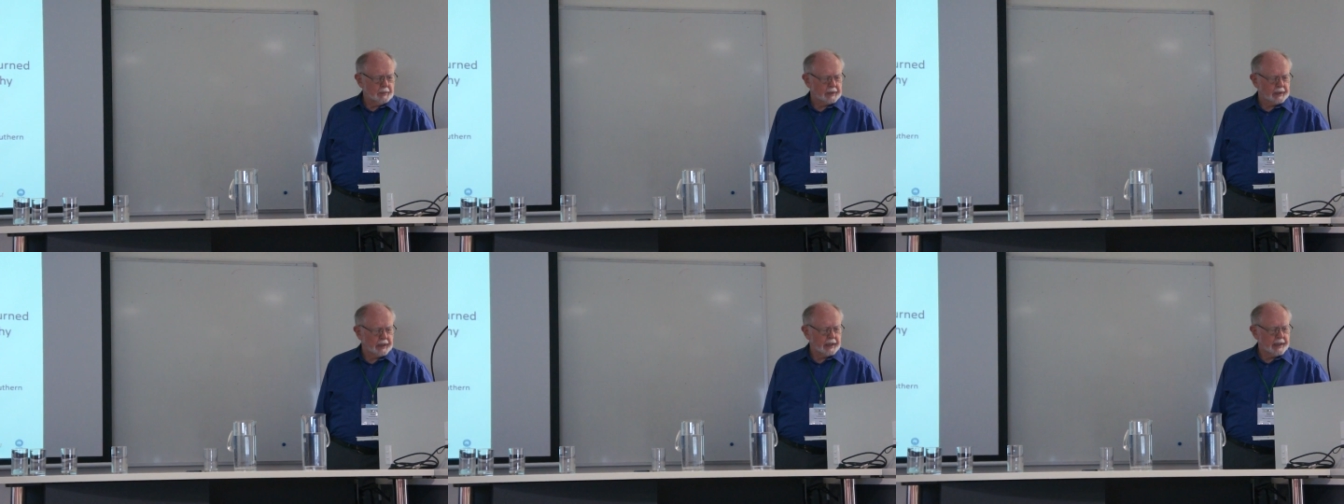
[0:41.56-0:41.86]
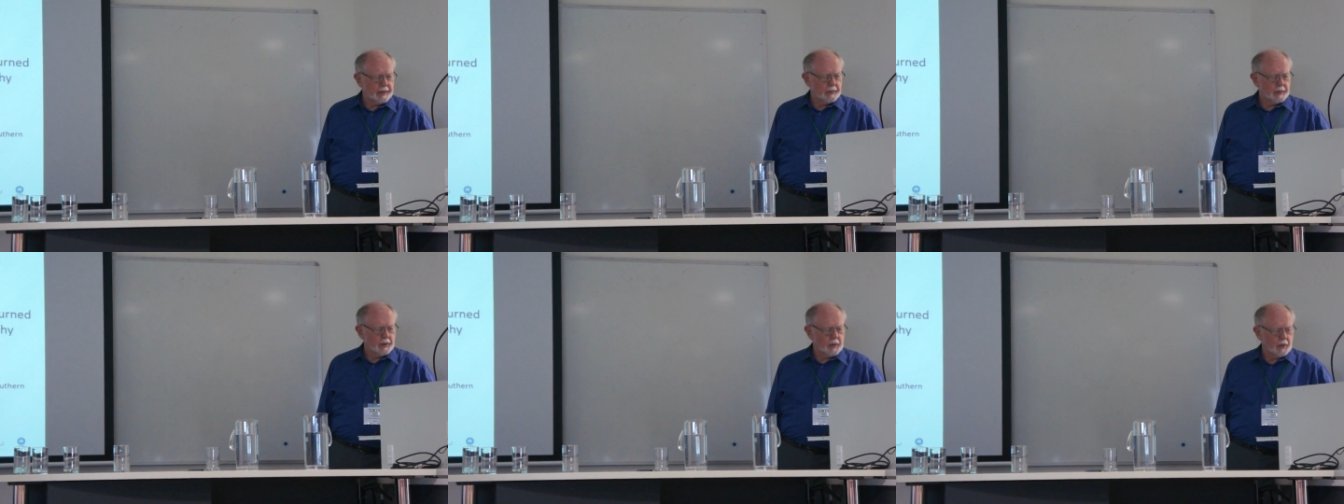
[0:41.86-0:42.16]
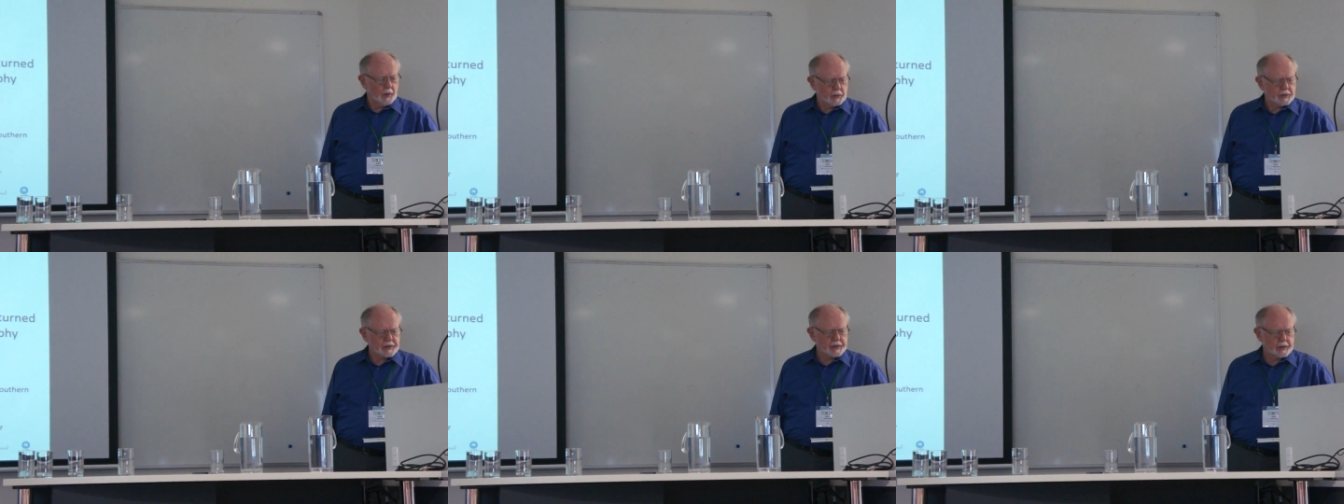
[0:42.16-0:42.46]
I
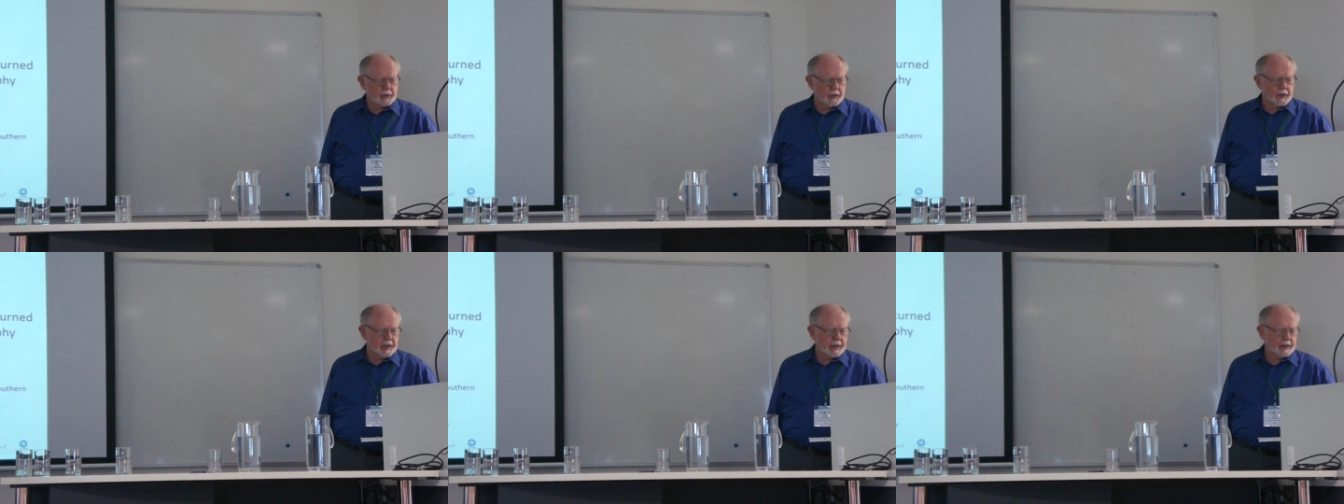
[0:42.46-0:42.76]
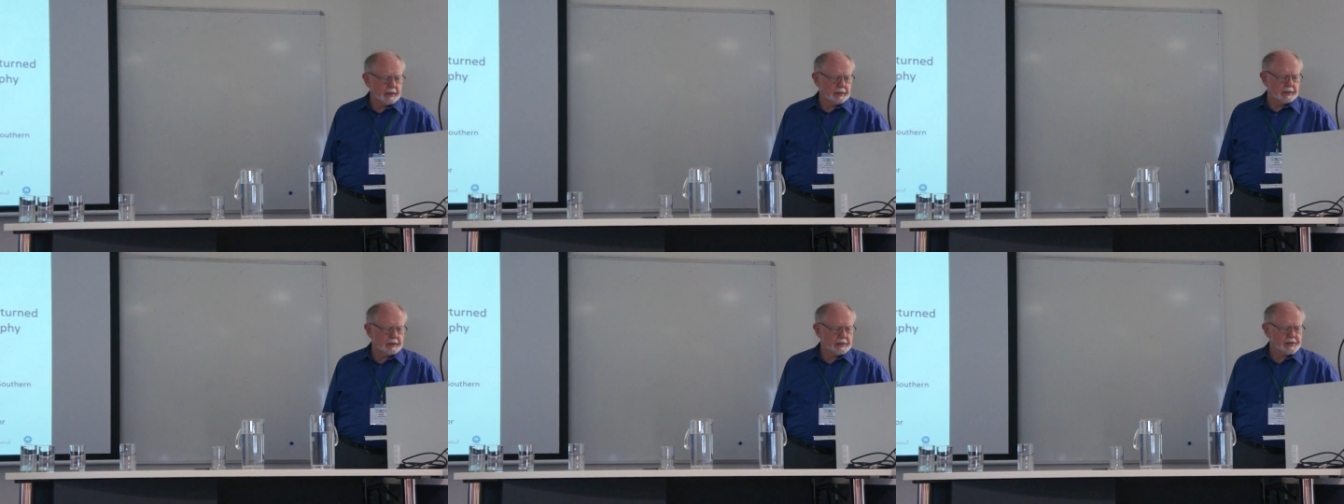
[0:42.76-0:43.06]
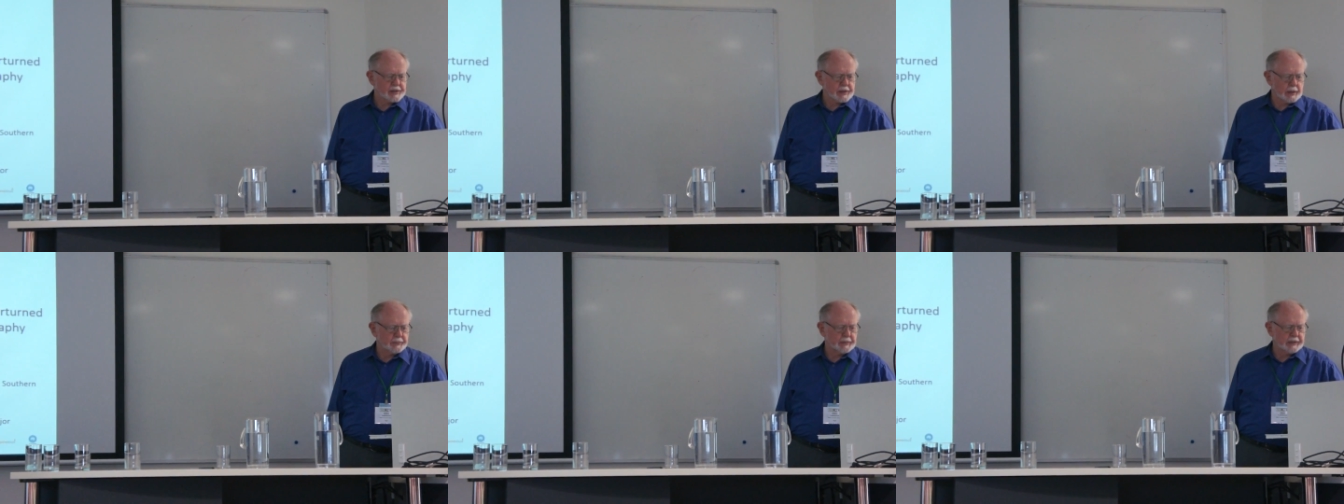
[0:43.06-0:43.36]
also had it
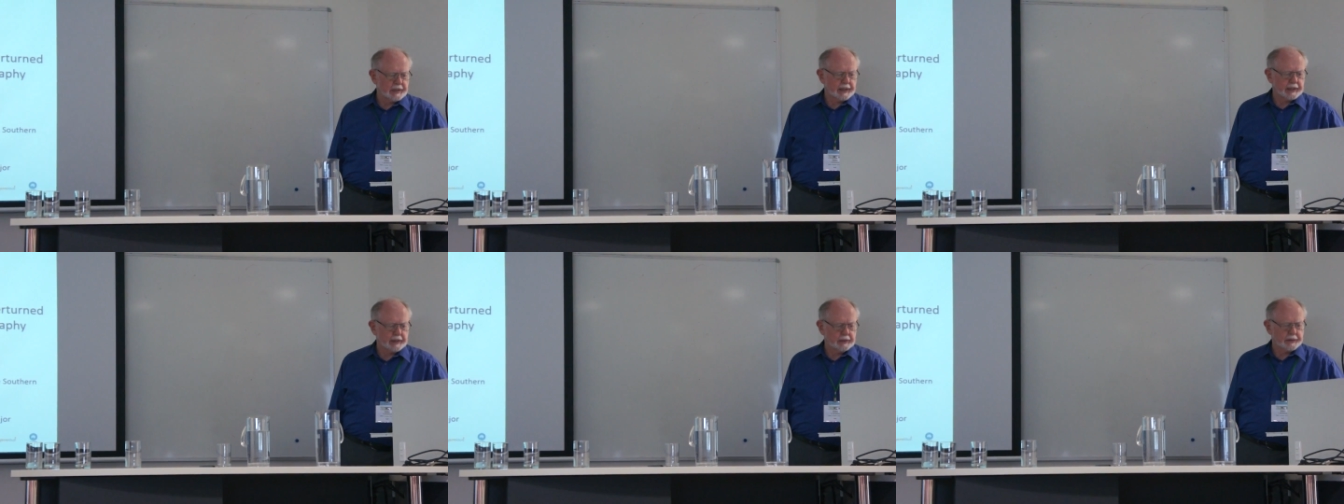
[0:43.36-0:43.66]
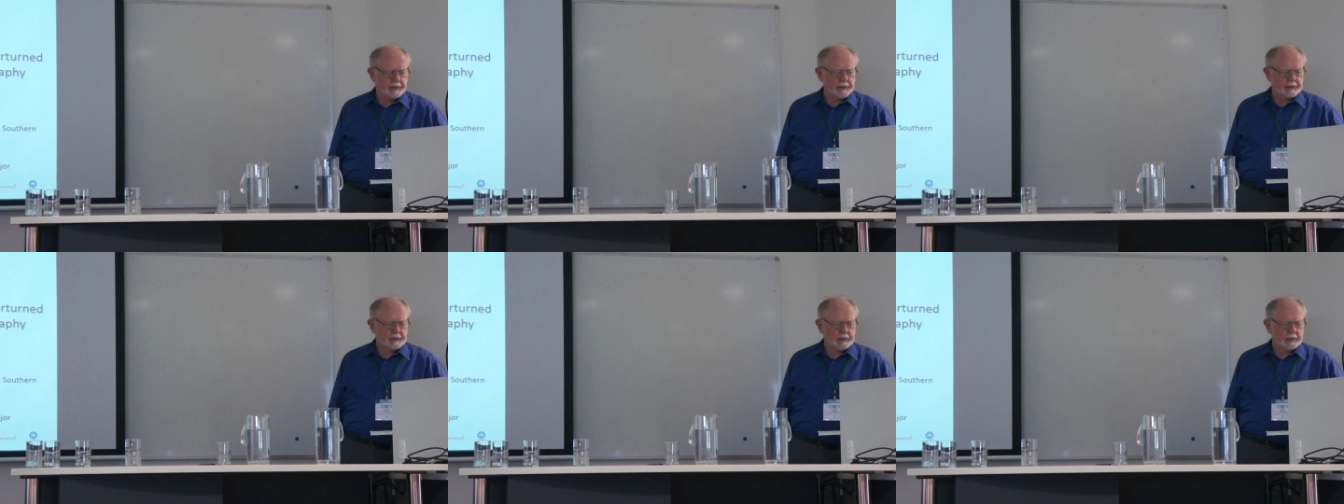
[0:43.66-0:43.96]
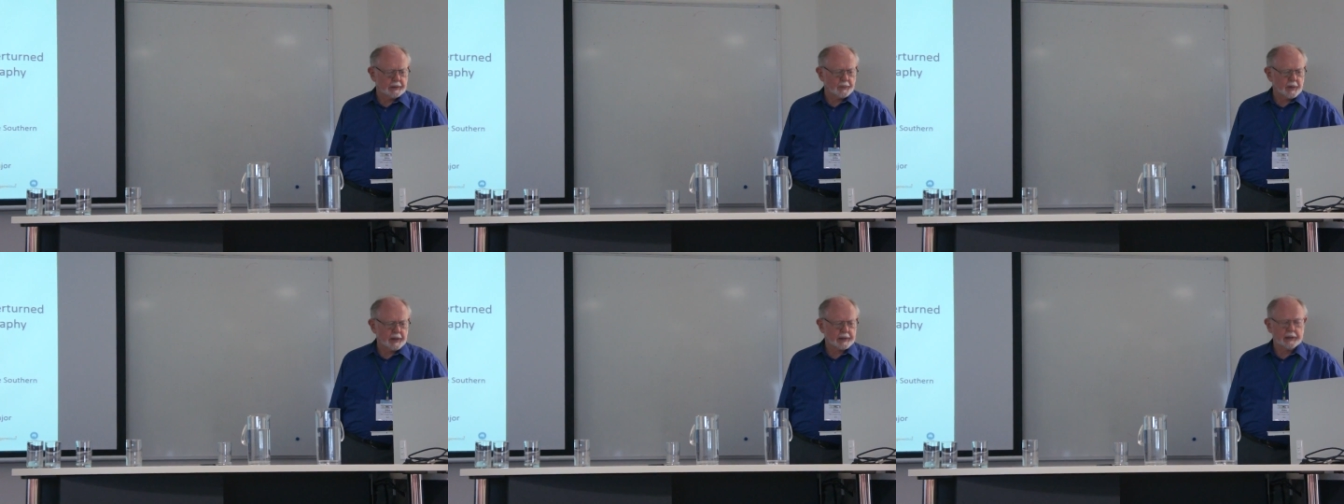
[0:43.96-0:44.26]
subtitled
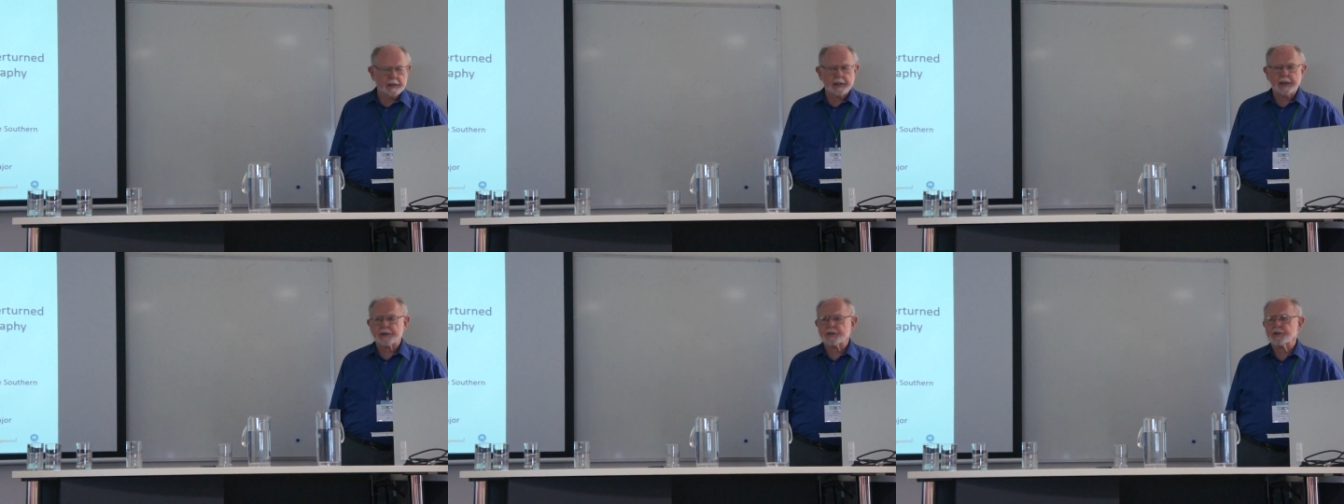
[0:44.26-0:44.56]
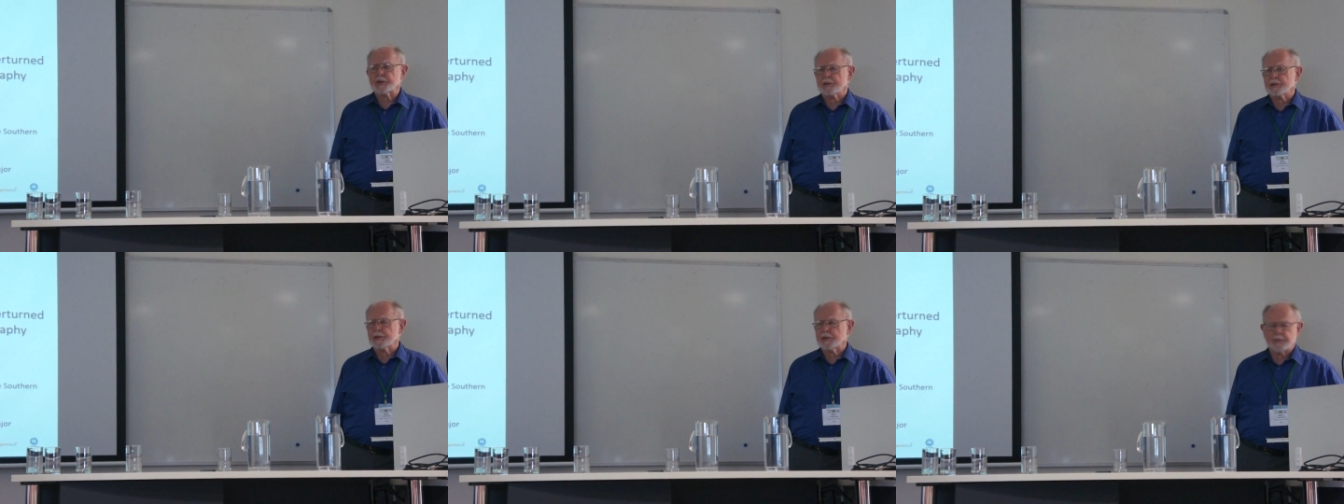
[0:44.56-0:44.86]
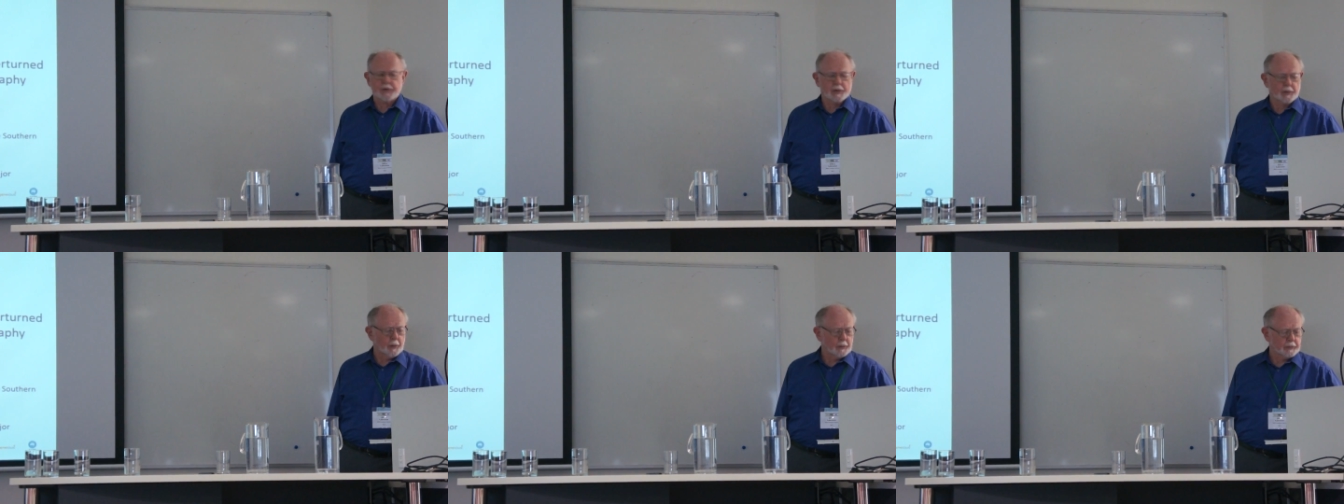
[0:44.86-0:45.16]
Recollections
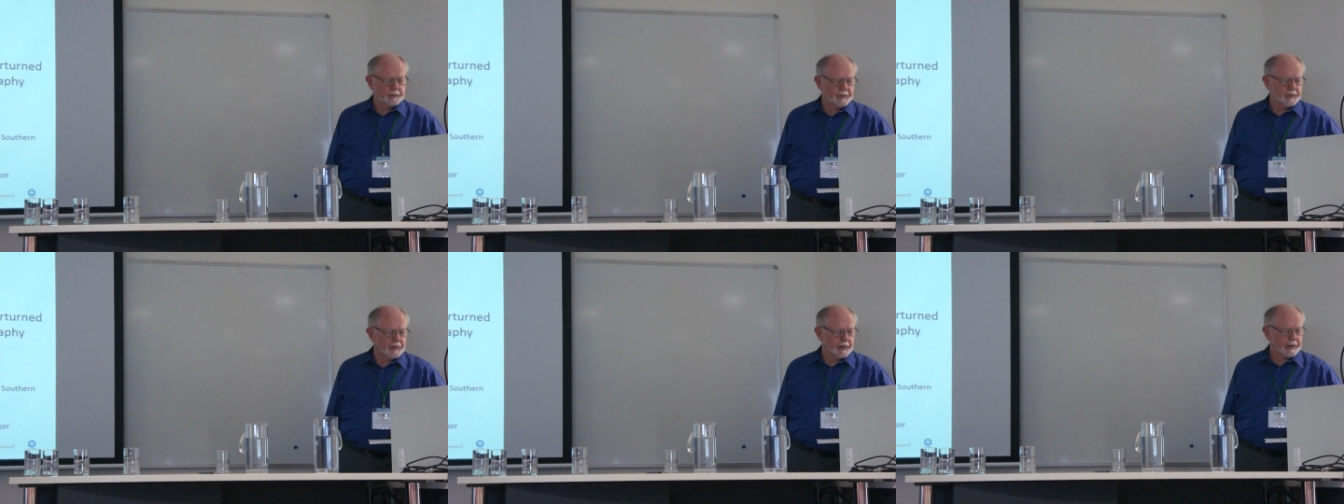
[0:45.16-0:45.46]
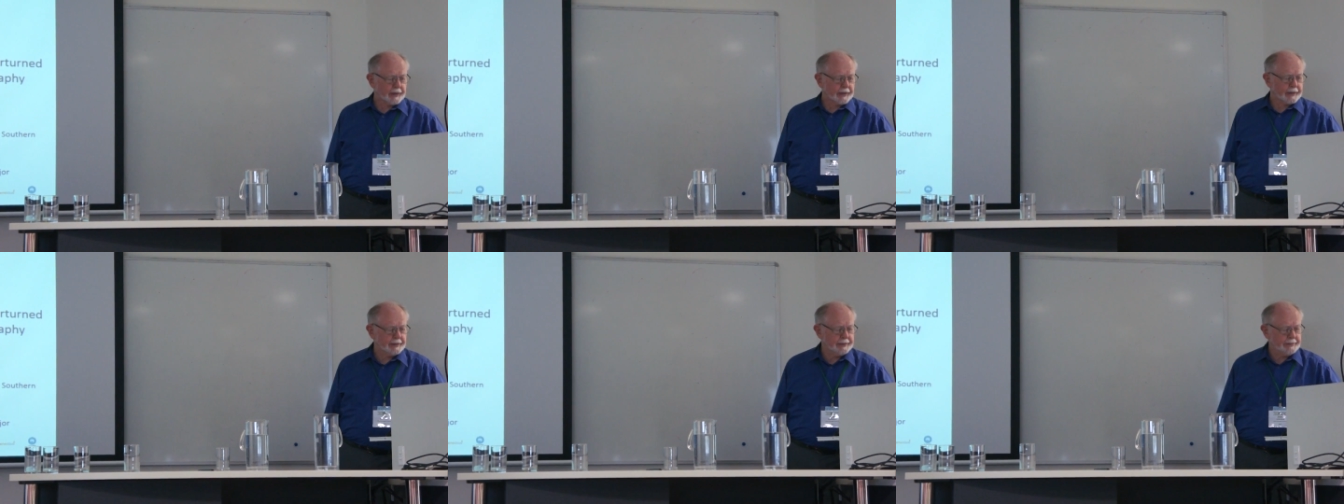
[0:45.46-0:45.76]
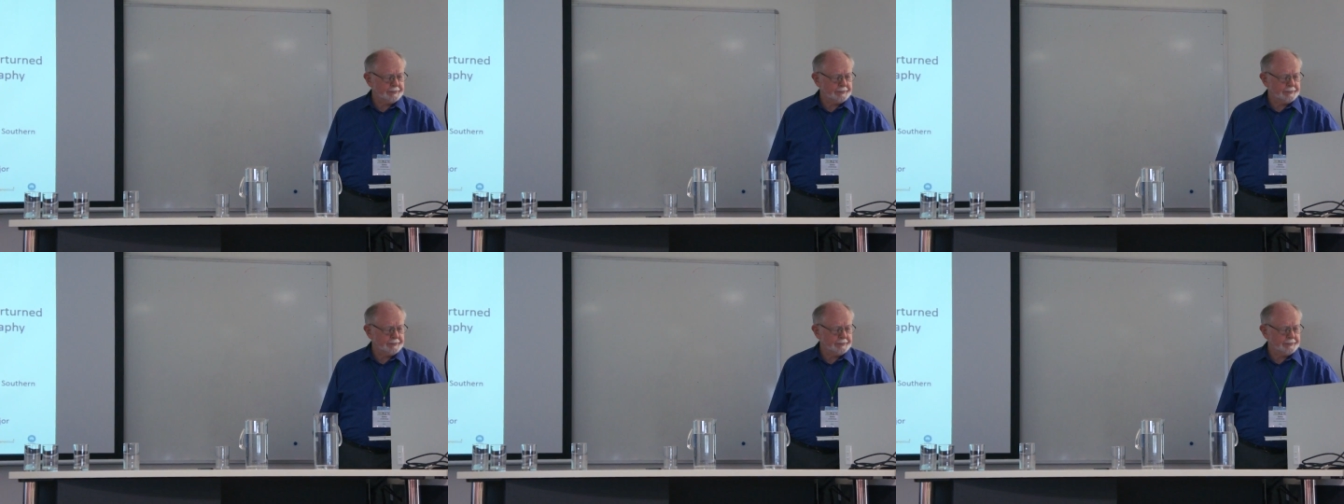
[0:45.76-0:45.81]
of an Old Fart.